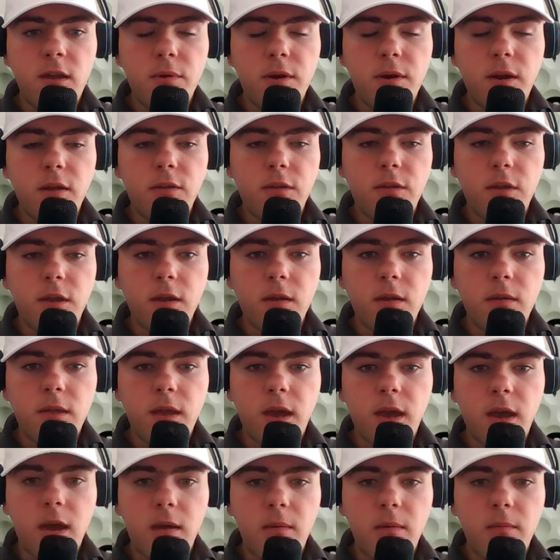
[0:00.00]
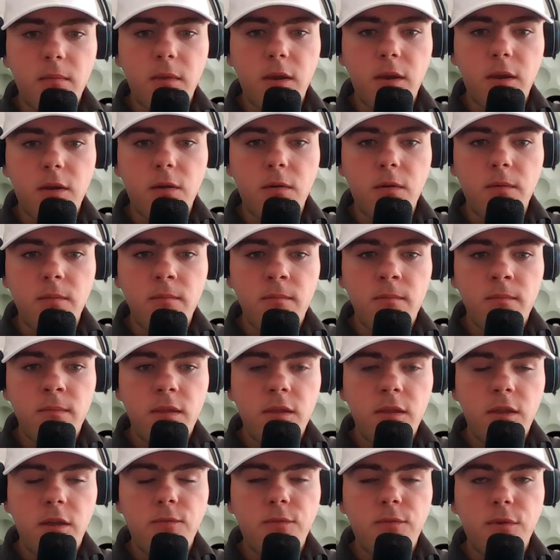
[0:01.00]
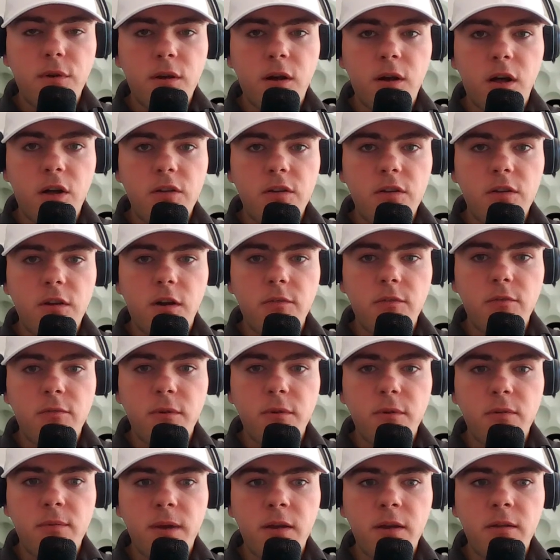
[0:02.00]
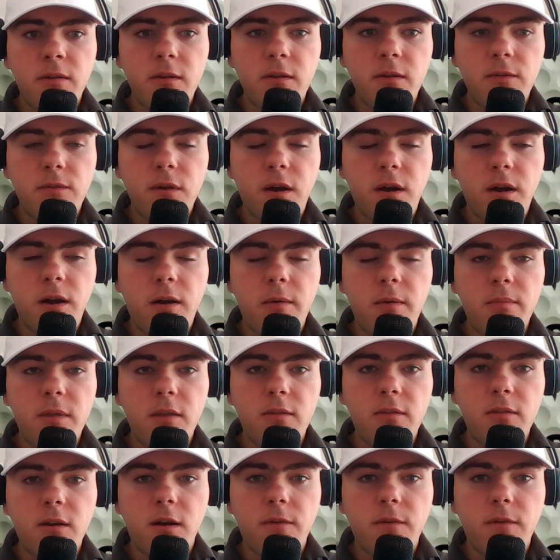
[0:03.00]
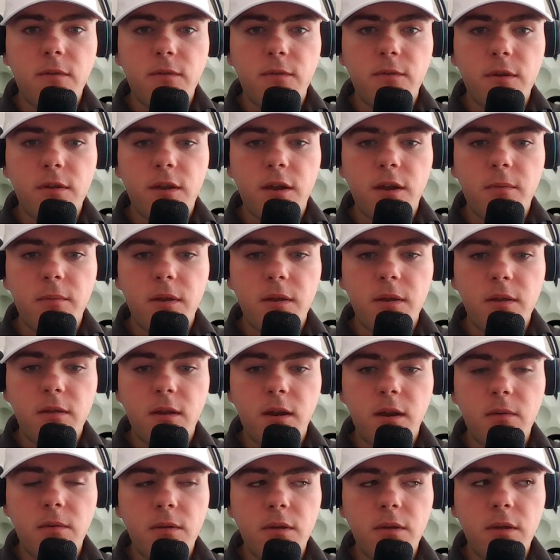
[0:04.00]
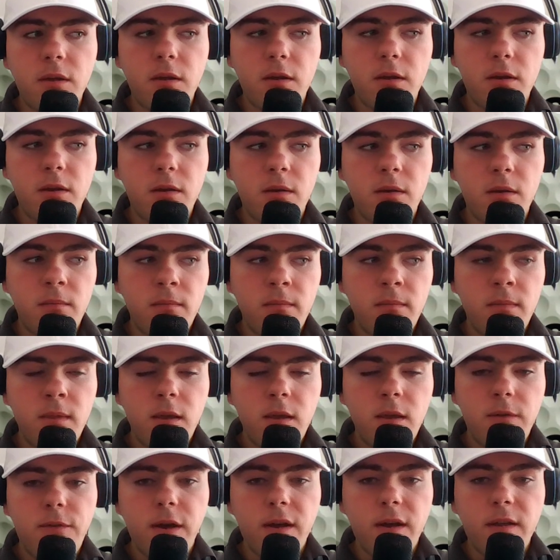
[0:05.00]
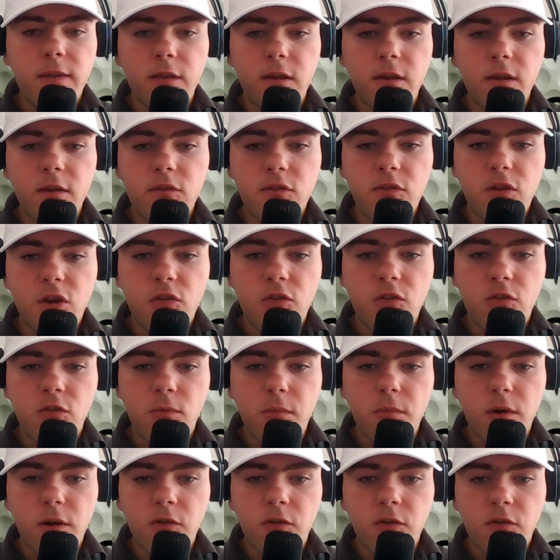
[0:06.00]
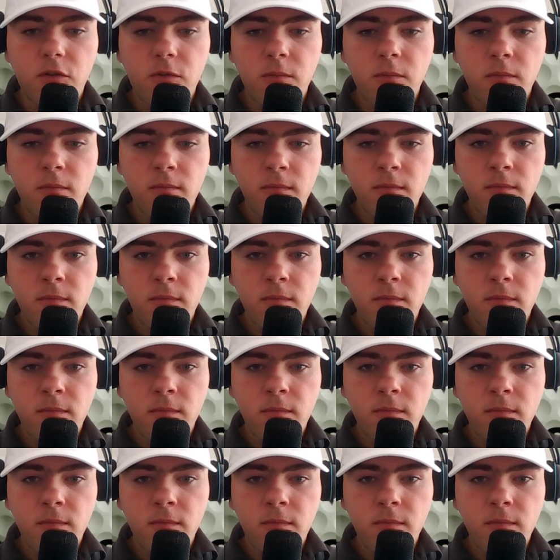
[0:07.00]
But I think that at least for college golf perspective, these conference realignment, it's not really gonna affect things too much.